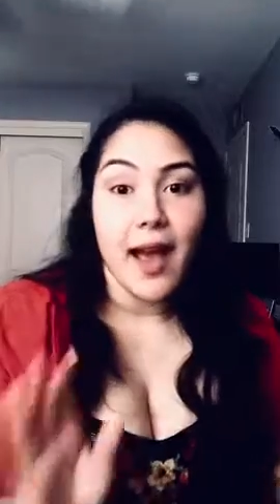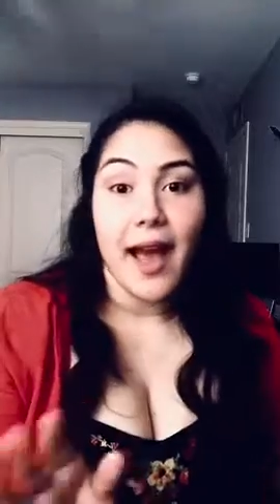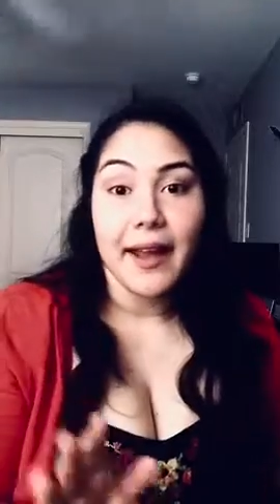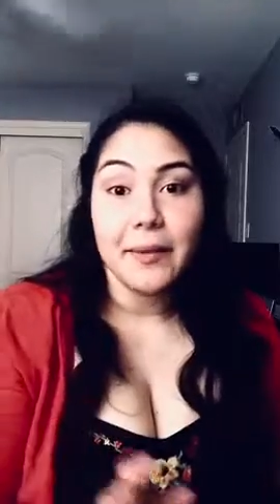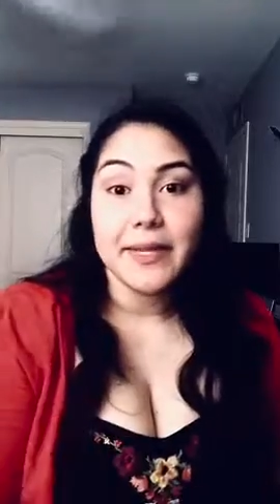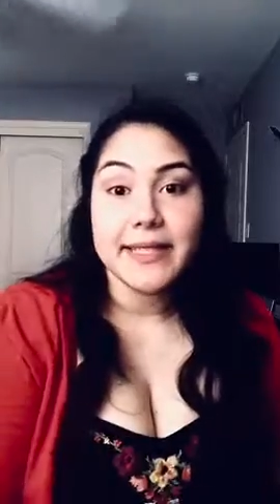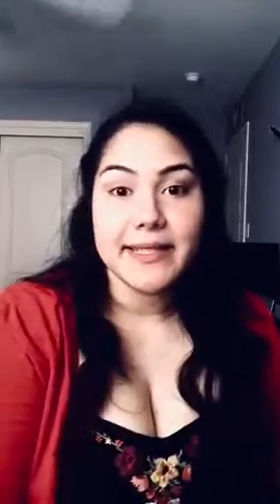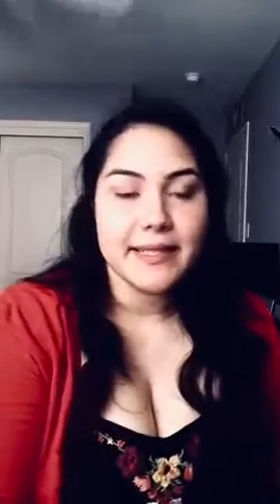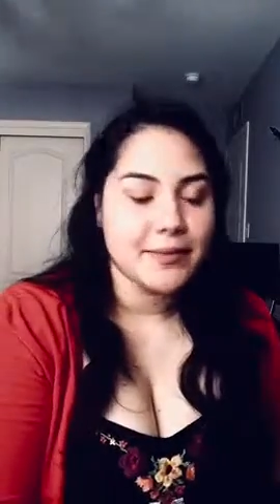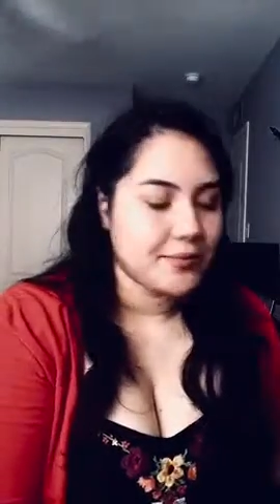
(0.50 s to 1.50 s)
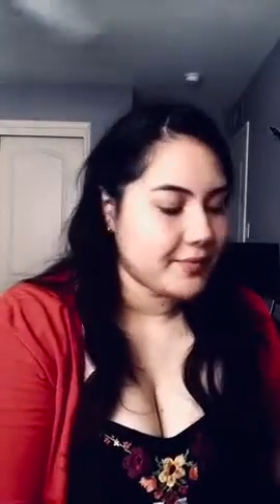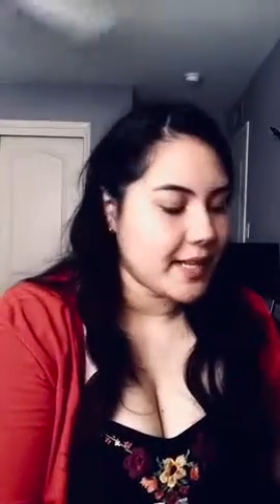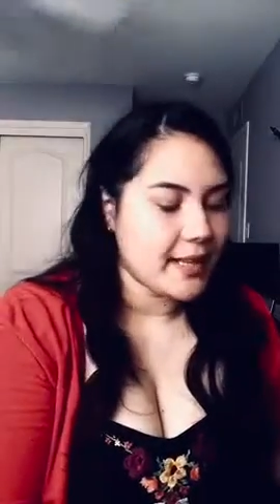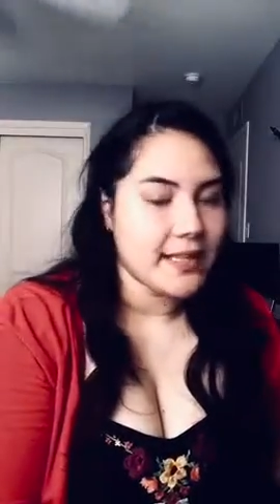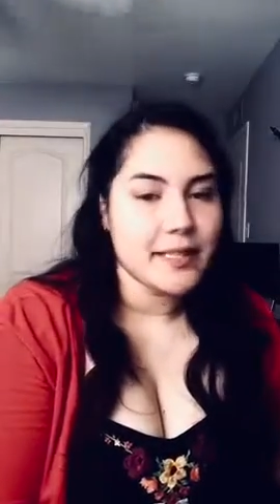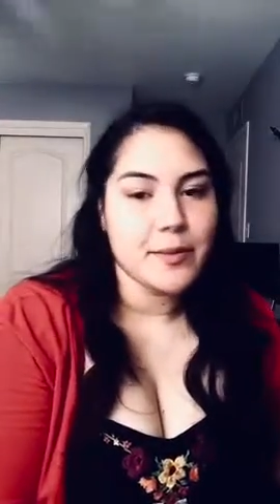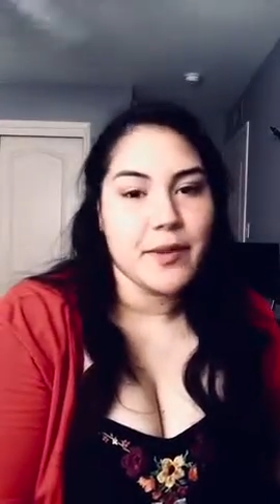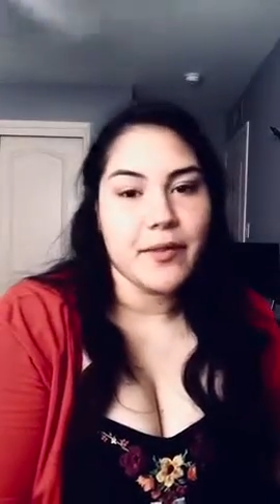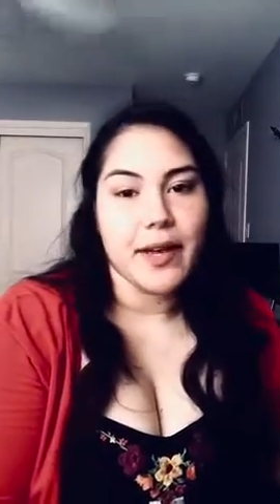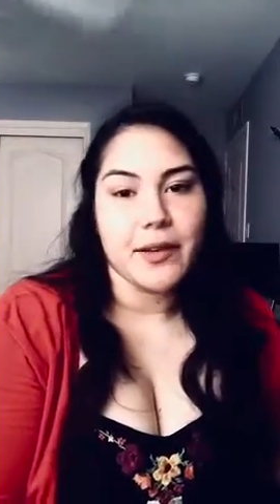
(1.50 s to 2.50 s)
Hi, I'm Lindsay, and this is
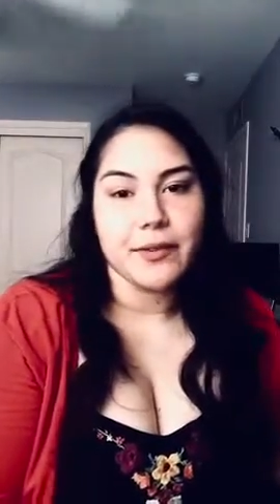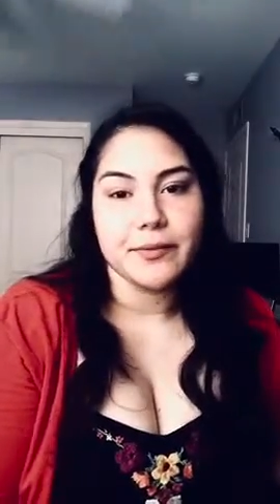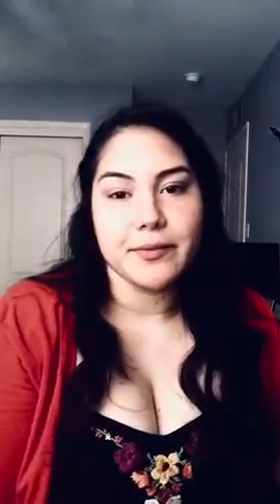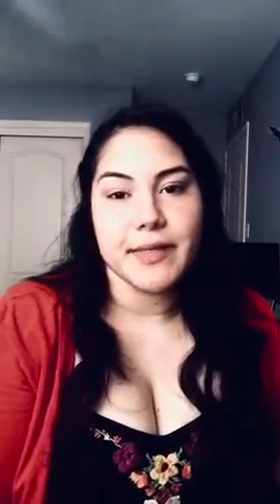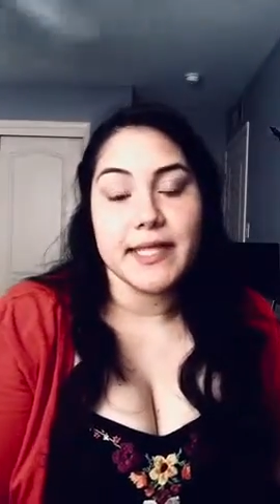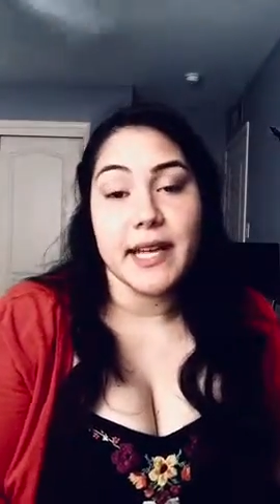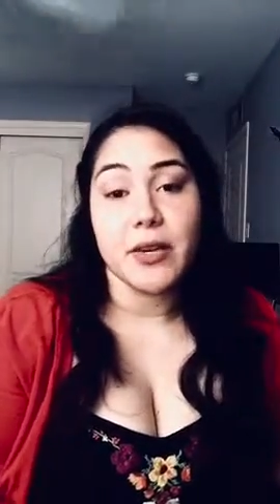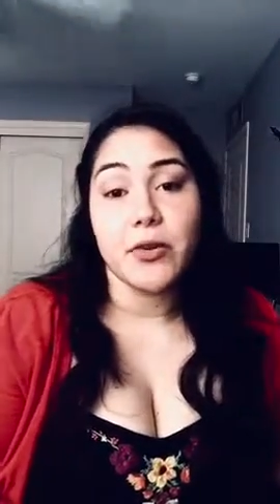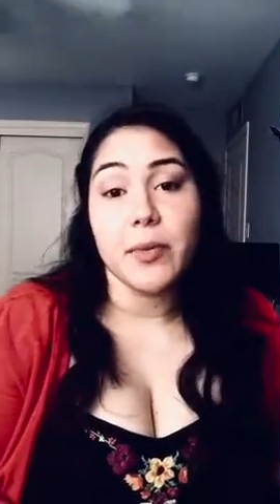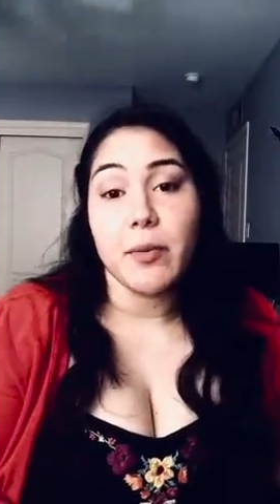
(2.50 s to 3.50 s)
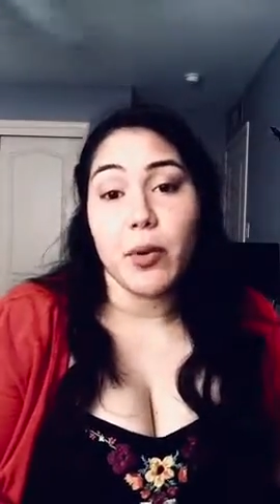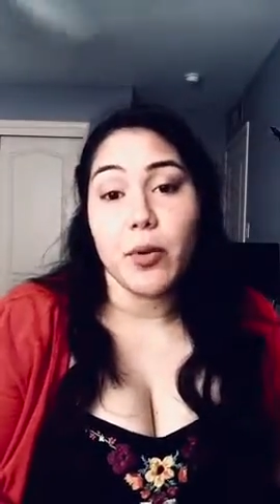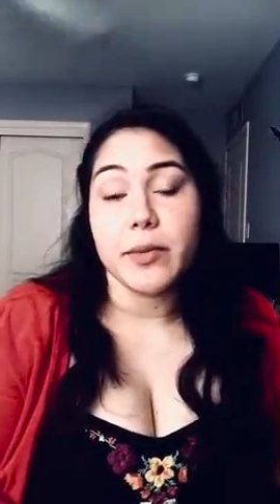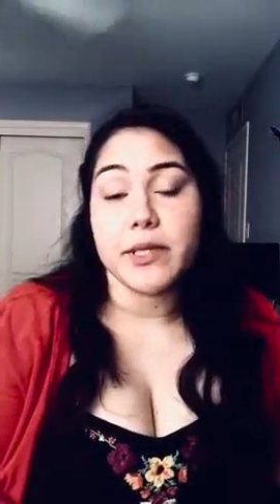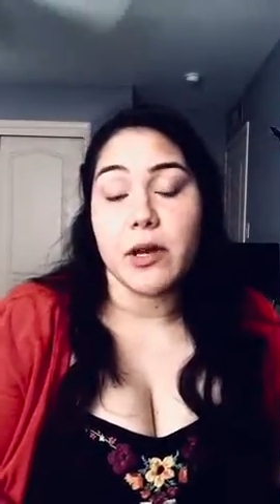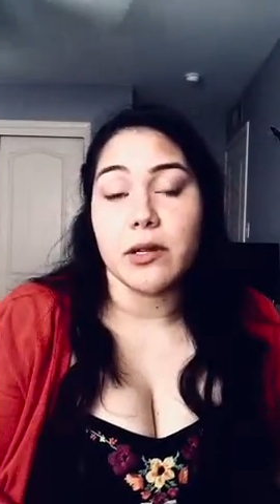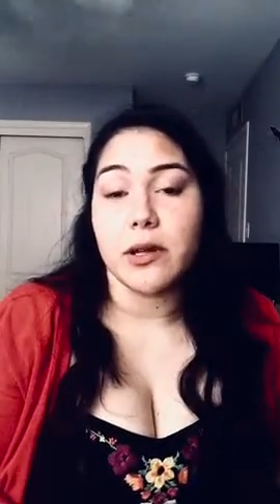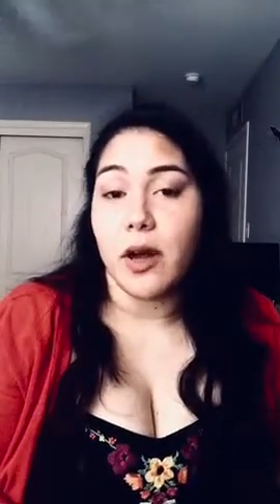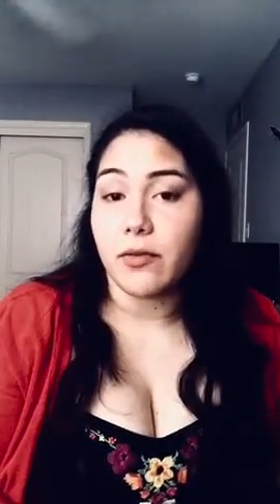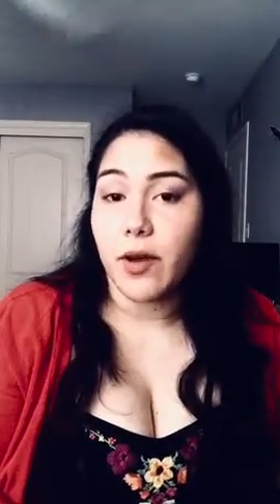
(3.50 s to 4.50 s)
my final. The title of my poem is
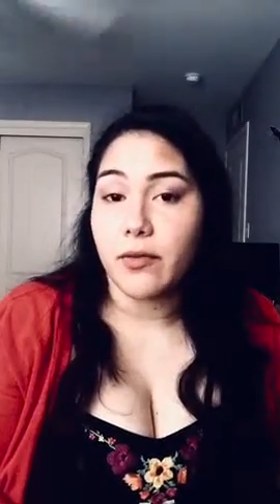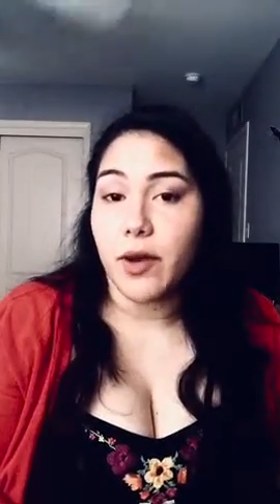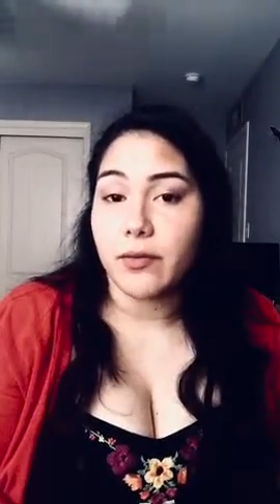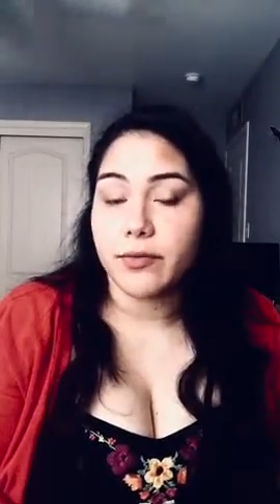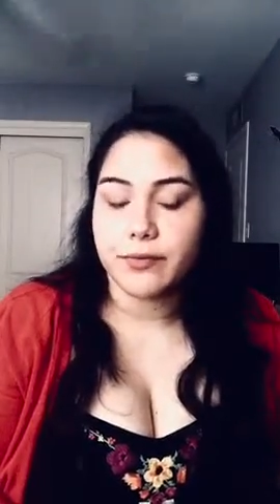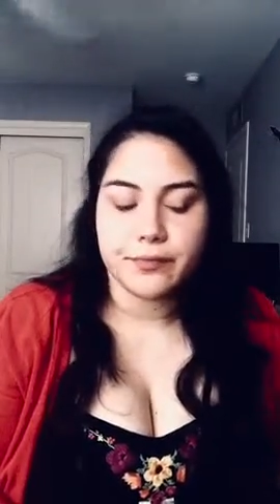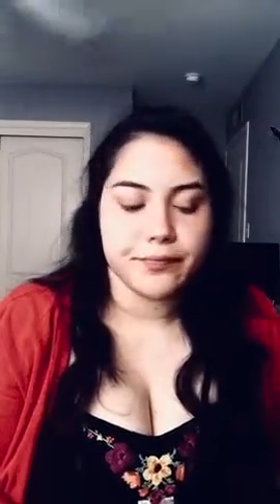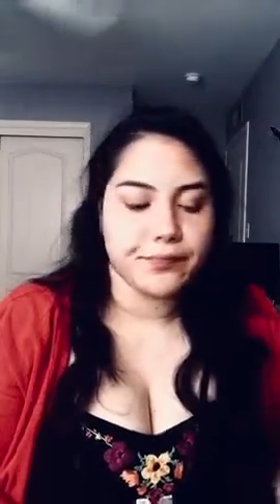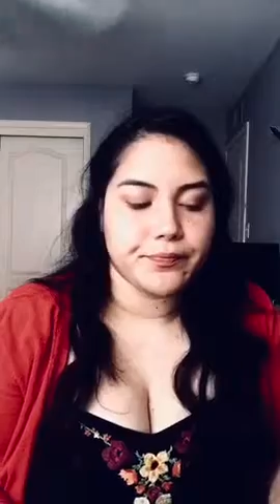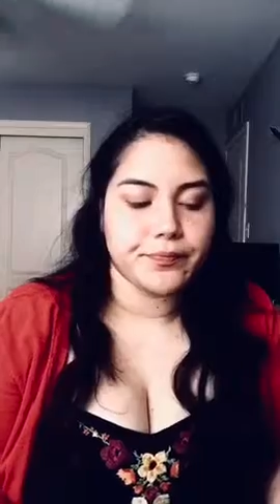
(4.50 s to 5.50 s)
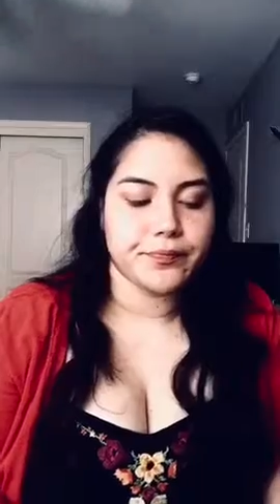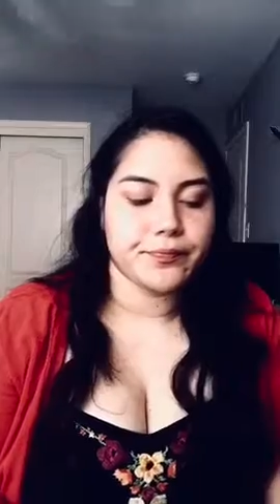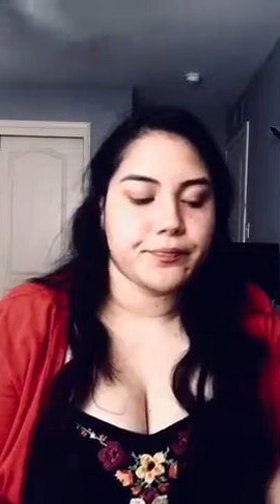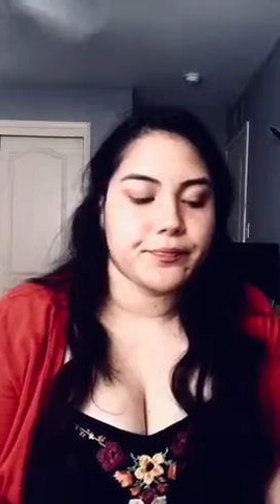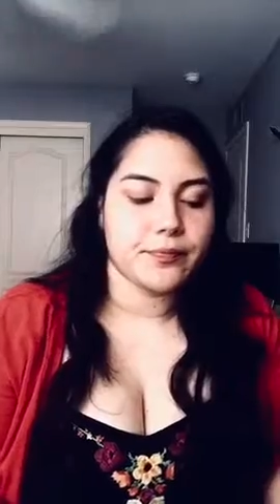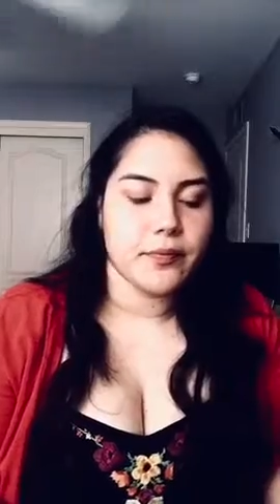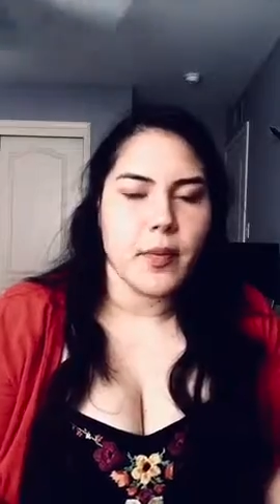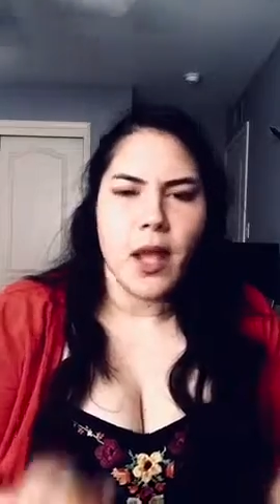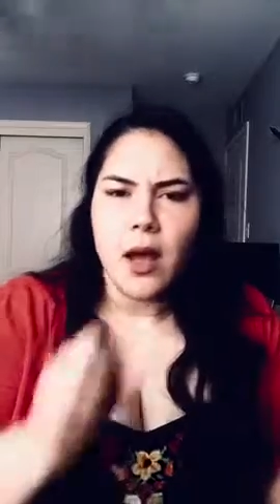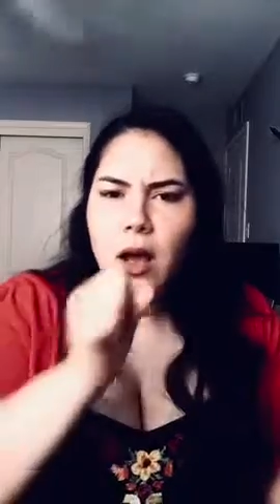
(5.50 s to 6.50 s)
called Cough, Cough,
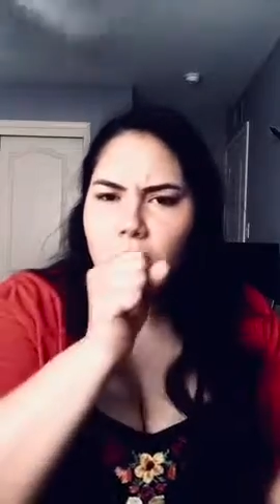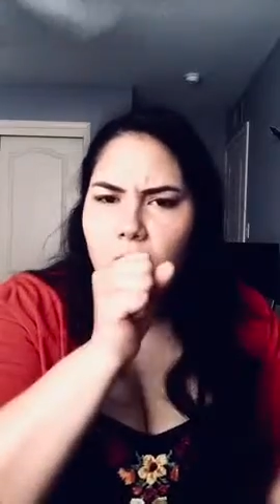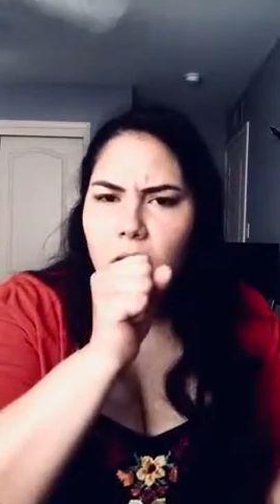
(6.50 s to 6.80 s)
Cough.